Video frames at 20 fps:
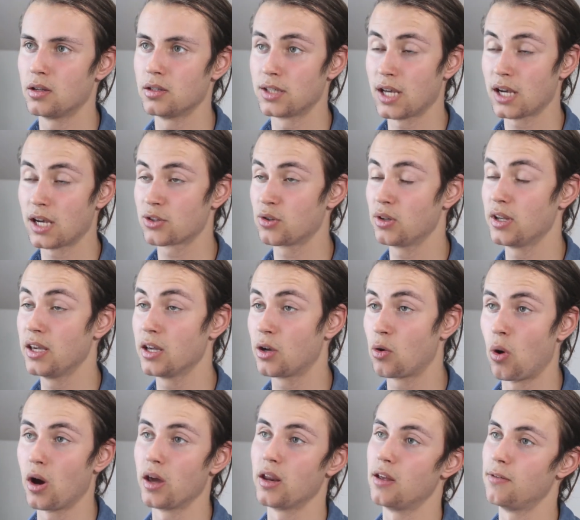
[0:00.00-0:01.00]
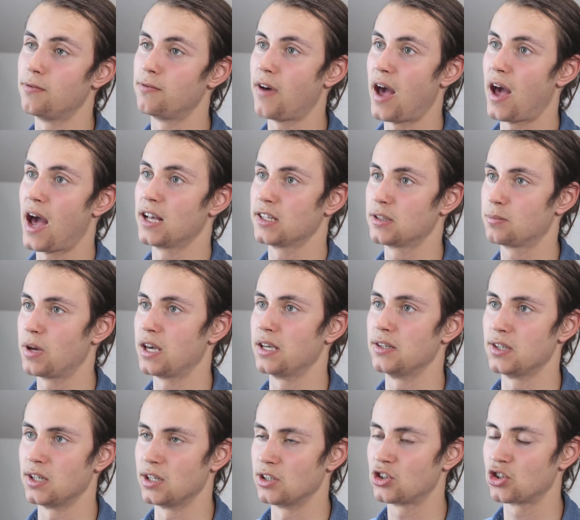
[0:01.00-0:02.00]
It is actually quite a
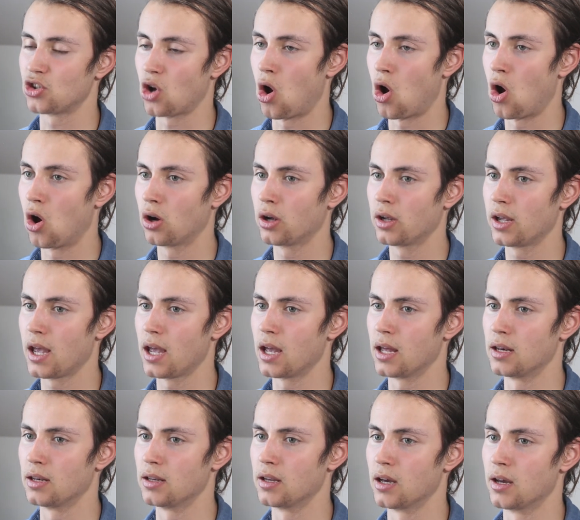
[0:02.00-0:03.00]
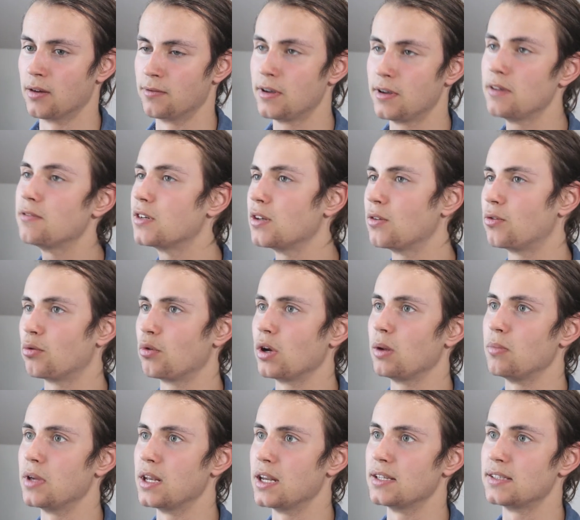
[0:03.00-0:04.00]
fast-pacing song, and 53
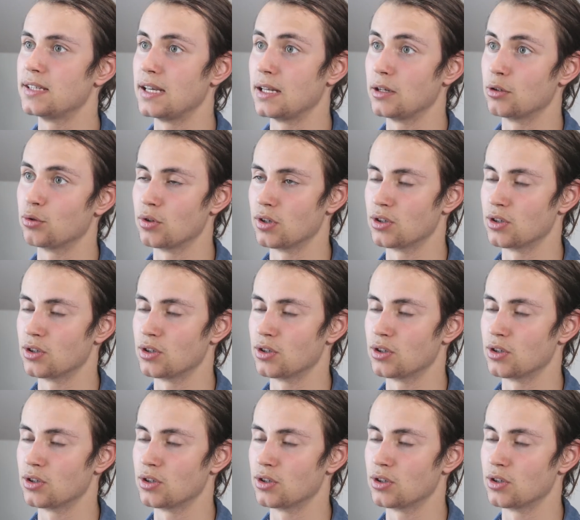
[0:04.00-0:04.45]
minutes into